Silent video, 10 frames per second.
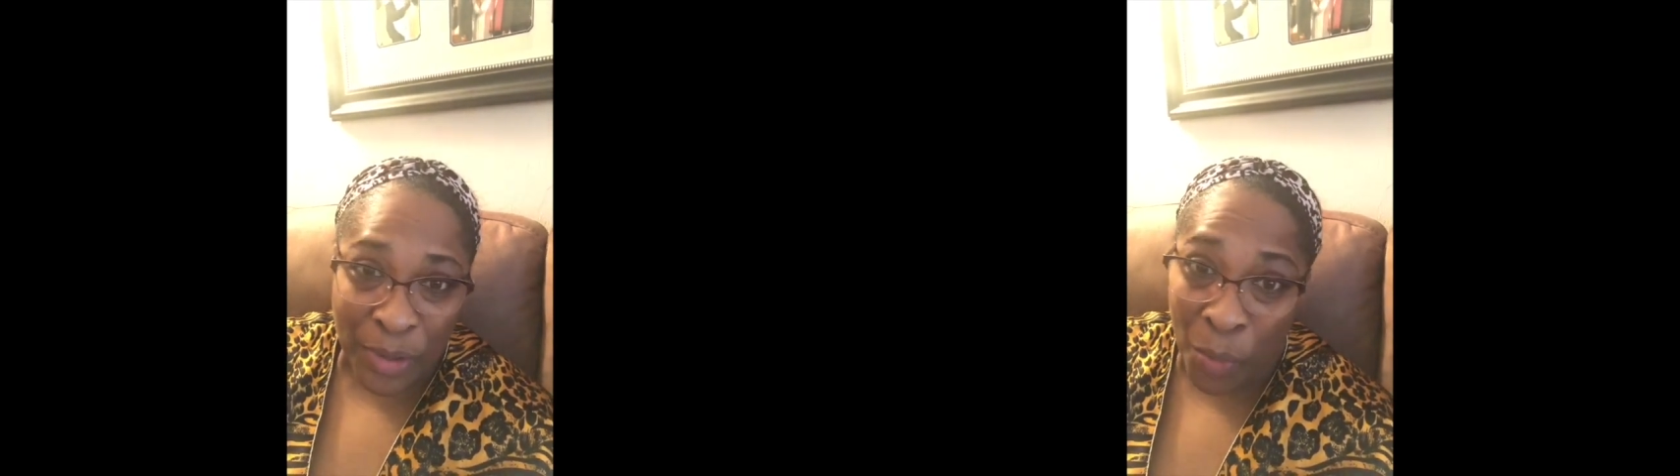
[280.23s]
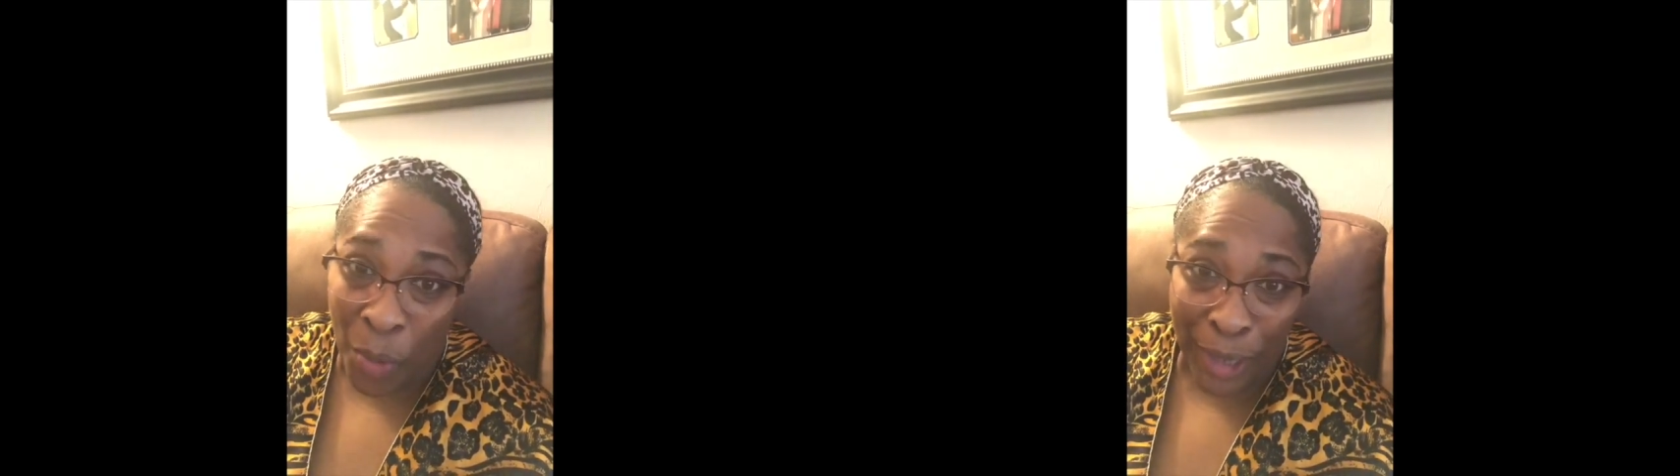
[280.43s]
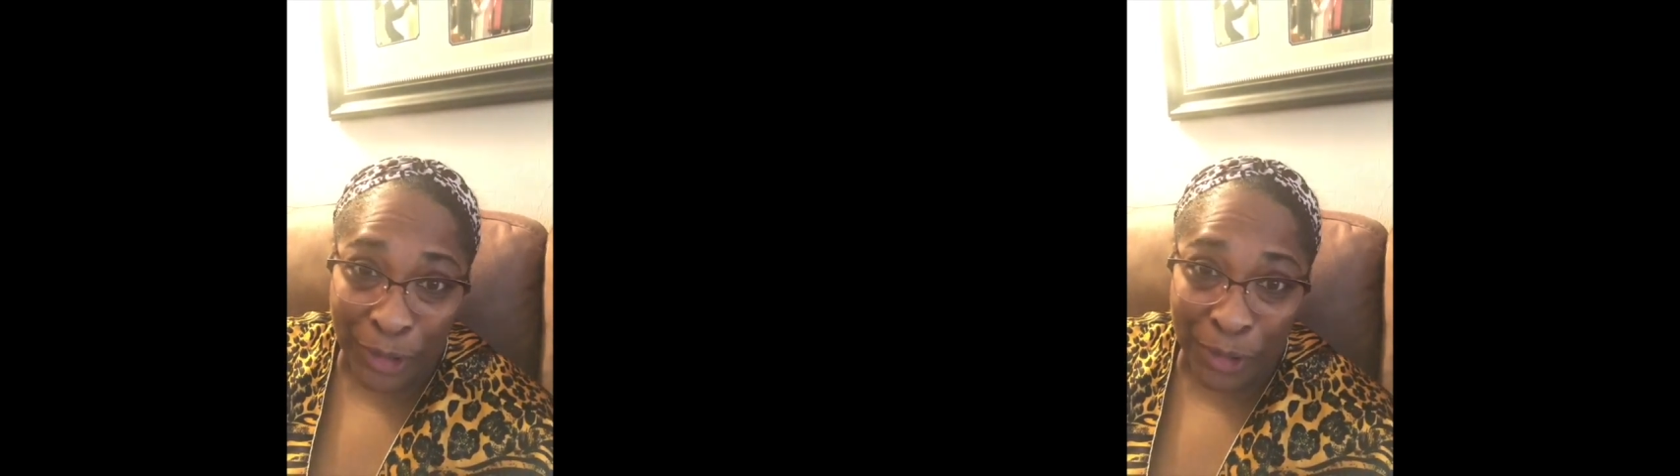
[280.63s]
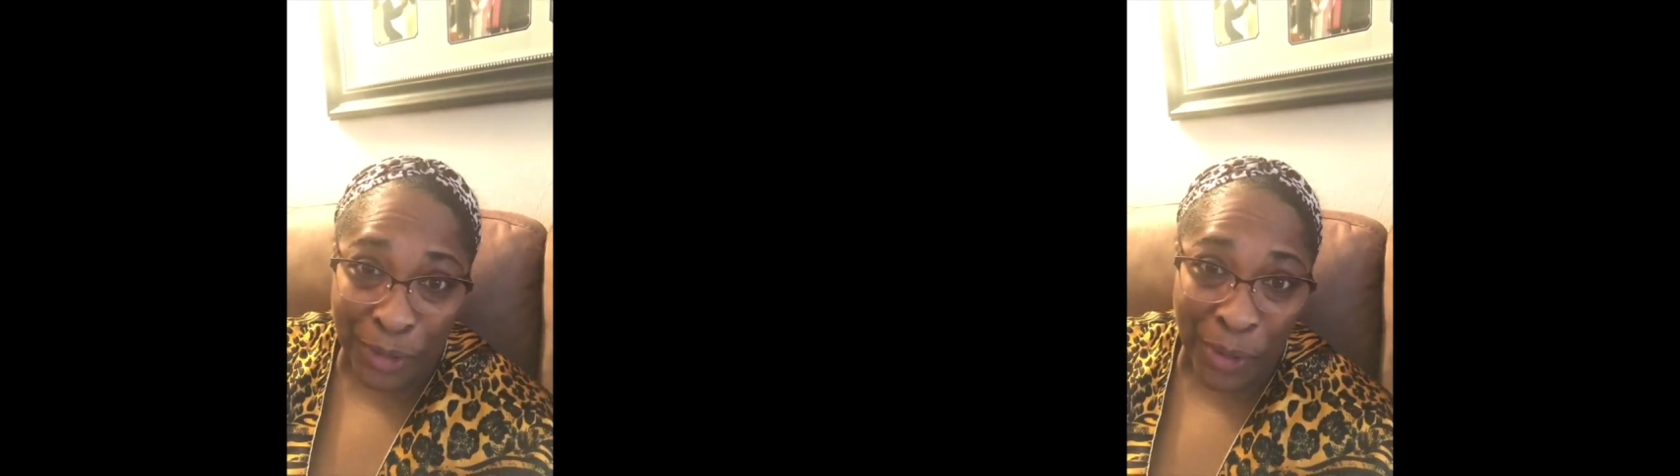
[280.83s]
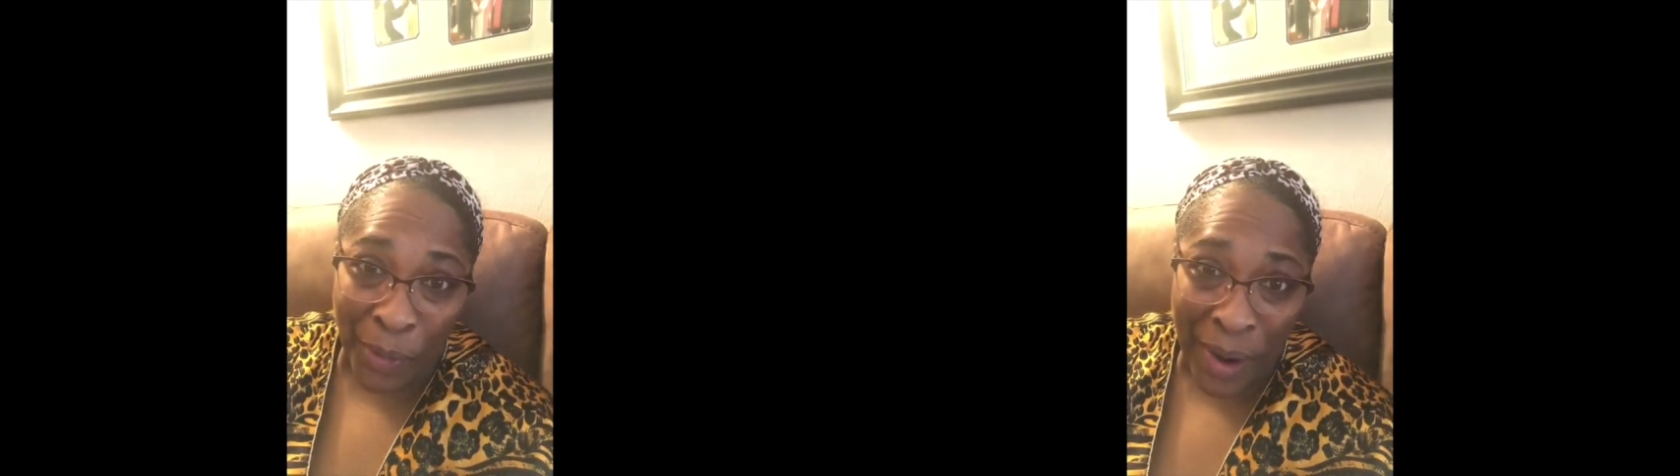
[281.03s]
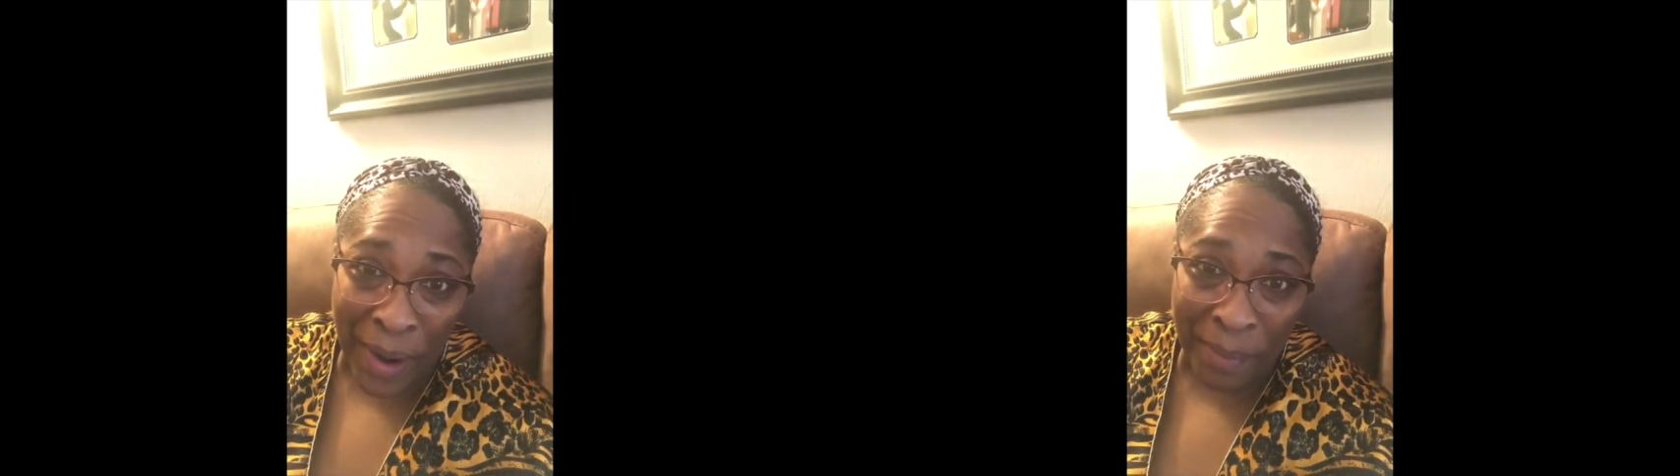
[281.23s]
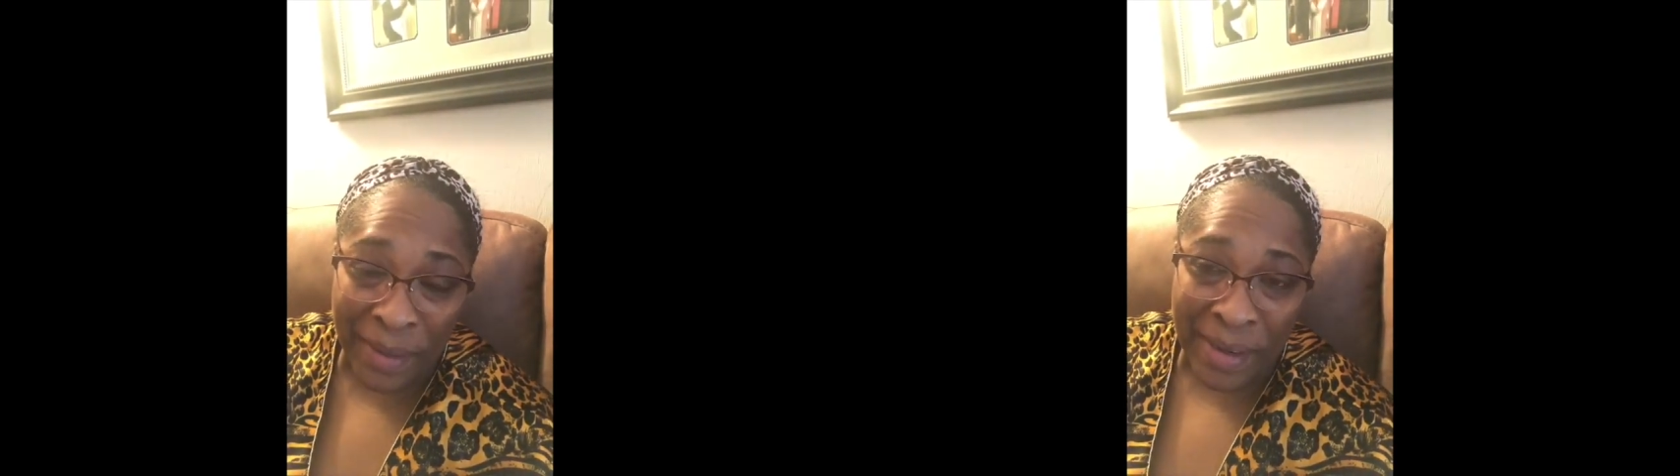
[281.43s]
watch you grow up